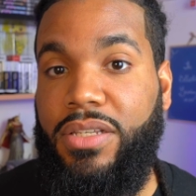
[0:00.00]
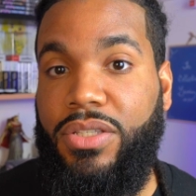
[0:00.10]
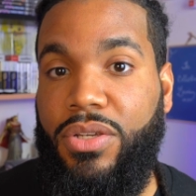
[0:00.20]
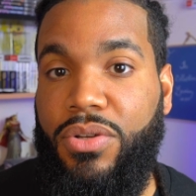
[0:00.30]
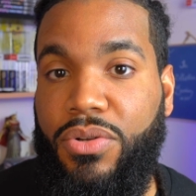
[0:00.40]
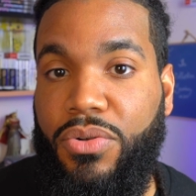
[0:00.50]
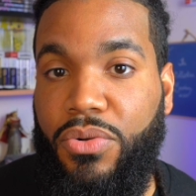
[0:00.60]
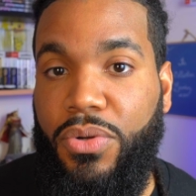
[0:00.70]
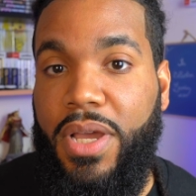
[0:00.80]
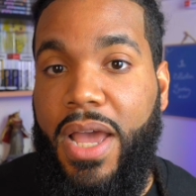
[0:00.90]

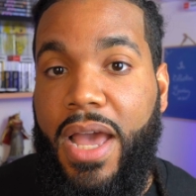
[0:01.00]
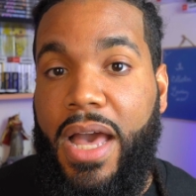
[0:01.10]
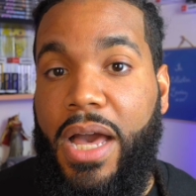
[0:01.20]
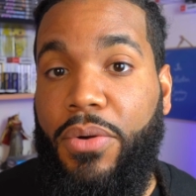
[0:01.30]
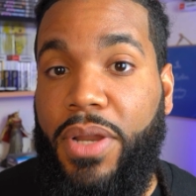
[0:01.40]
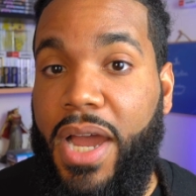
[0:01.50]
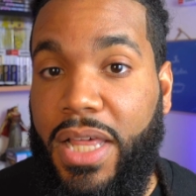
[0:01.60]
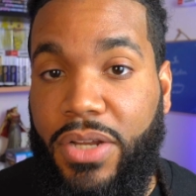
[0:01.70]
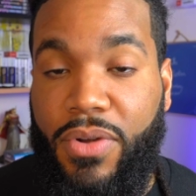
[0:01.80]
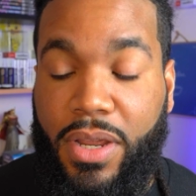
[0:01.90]
So I would
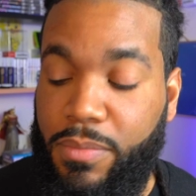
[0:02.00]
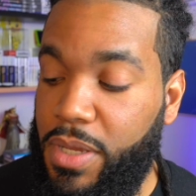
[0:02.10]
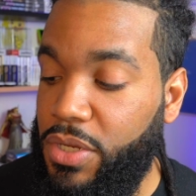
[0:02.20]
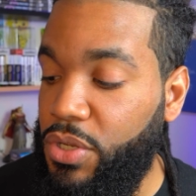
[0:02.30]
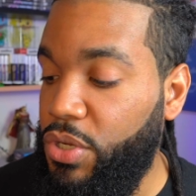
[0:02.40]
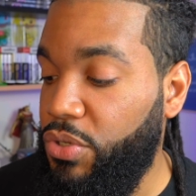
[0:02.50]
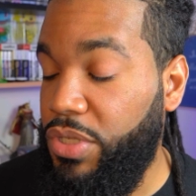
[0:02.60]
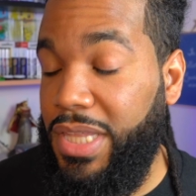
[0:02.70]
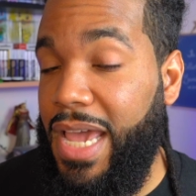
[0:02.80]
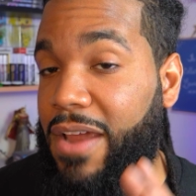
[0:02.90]
highly recommend you
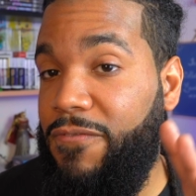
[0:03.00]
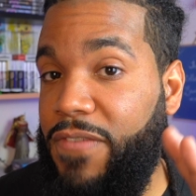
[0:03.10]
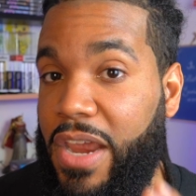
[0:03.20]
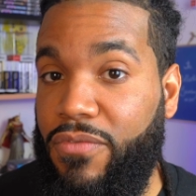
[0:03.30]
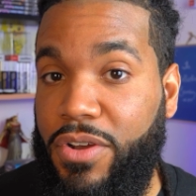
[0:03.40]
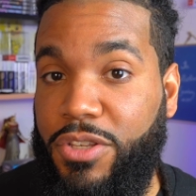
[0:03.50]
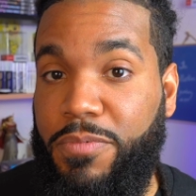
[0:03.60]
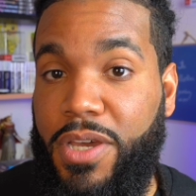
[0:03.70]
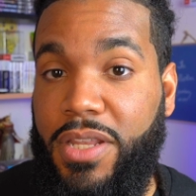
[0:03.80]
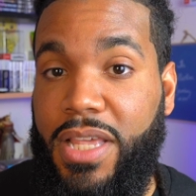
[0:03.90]
using that favorites
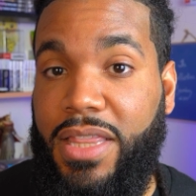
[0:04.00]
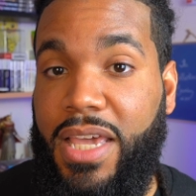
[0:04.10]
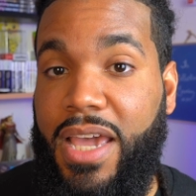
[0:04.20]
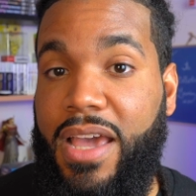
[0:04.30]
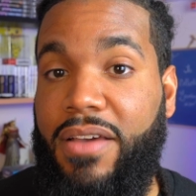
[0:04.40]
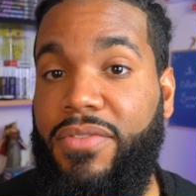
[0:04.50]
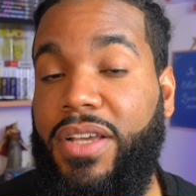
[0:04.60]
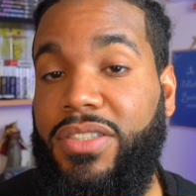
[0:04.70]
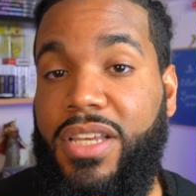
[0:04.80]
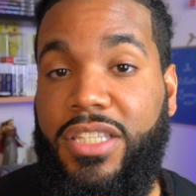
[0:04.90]
button that they have
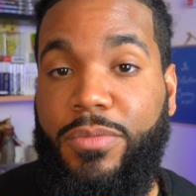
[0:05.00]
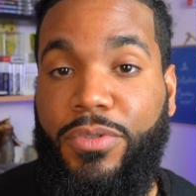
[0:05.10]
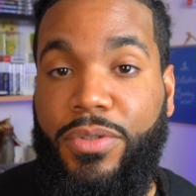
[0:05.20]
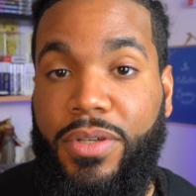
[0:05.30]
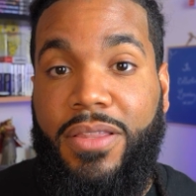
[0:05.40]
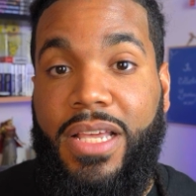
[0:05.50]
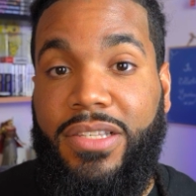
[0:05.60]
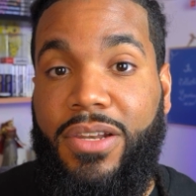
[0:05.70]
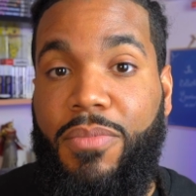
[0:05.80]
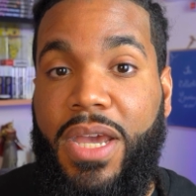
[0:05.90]
accessible. That's
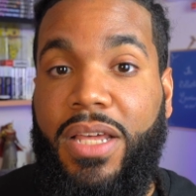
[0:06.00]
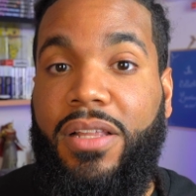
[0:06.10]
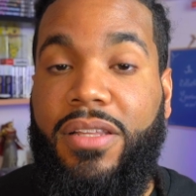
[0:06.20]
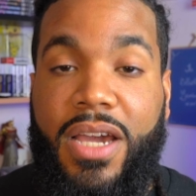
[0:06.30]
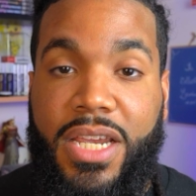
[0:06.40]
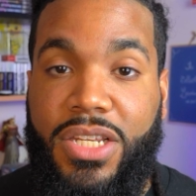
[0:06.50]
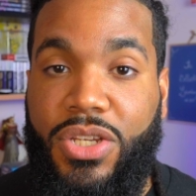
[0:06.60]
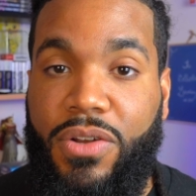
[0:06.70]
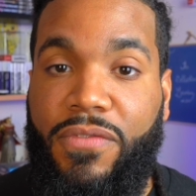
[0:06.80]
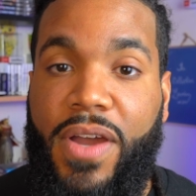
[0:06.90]
going to make it a lot
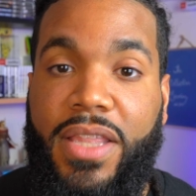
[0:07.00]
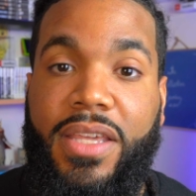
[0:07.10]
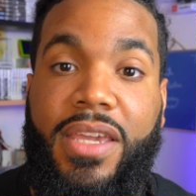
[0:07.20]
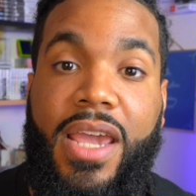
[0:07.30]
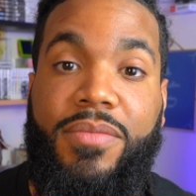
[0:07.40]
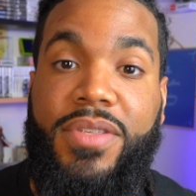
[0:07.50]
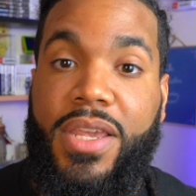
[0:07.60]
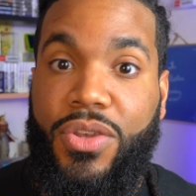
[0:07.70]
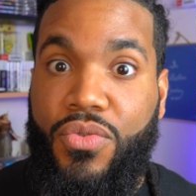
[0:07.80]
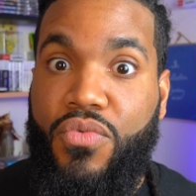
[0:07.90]
easier to find the games that
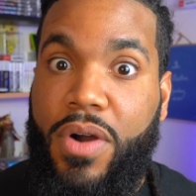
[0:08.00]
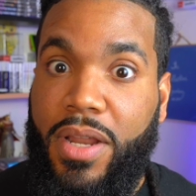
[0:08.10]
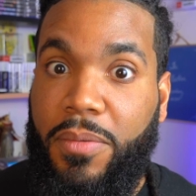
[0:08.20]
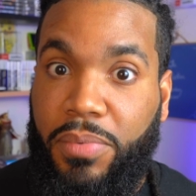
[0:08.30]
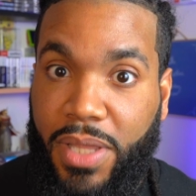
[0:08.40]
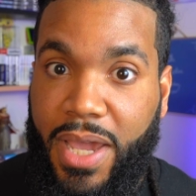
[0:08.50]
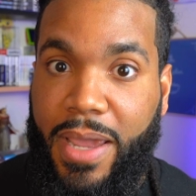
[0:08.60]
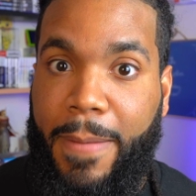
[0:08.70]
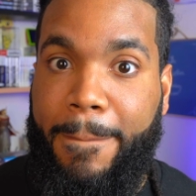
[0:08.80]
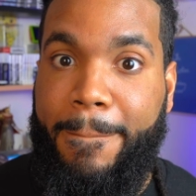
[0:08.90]
you want to
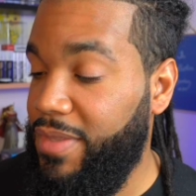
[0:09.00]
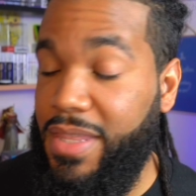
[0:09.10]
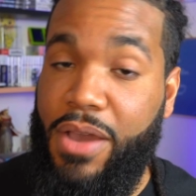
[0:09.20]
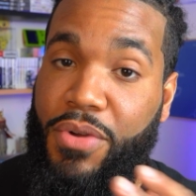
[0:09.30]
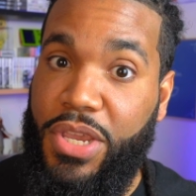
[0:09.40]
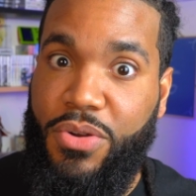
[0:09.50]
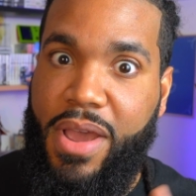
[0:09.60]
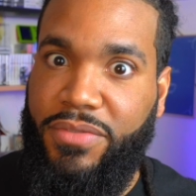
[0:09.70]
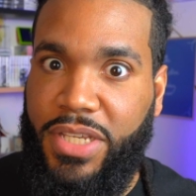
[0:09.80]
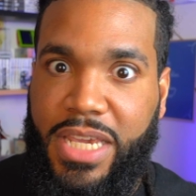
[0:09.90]
play. That way you don't
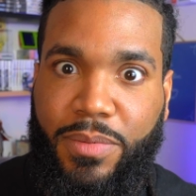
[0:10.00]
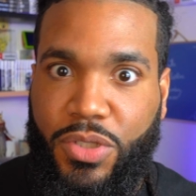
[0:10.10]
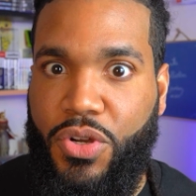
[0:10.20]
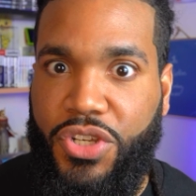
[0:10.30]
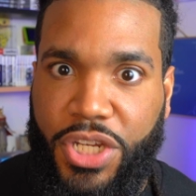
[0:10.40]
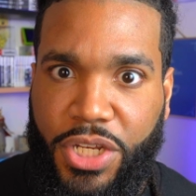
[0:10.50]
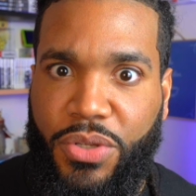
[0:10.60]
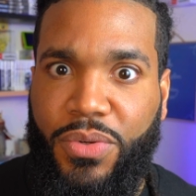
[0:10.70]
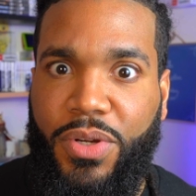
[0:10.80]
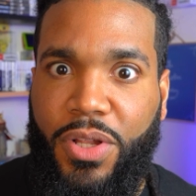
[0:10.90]
have to keep searching and
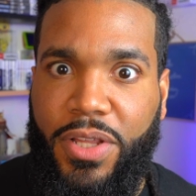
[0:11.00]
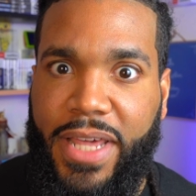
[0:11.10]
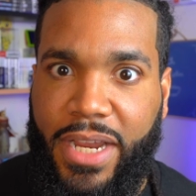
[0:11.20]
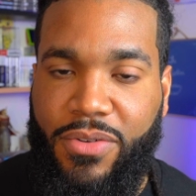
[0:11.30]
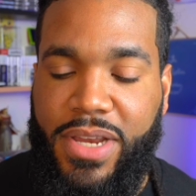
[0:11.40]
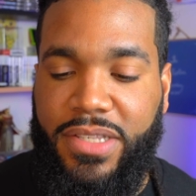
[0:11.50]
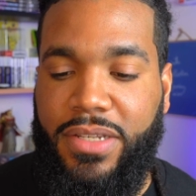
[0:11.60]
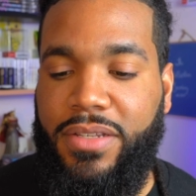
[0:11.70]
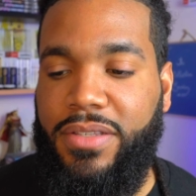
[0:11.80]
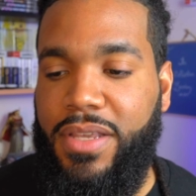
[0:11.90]
doing all that craziness.